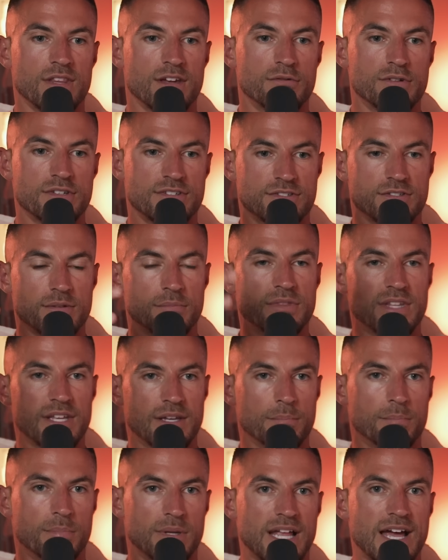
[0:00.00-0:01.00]
there is
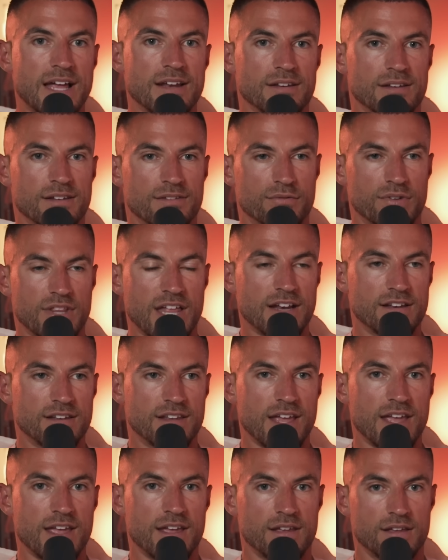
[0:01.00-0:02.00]
something planned for that
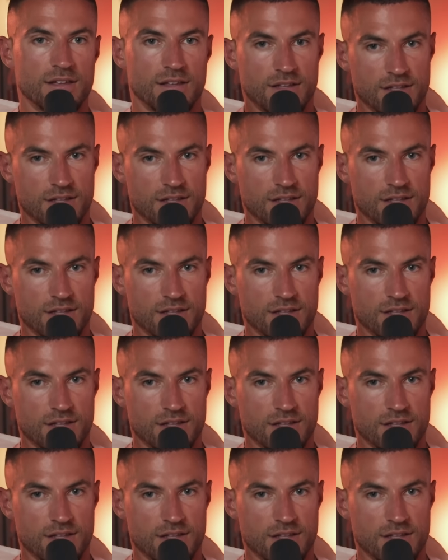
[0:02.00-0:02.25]
day,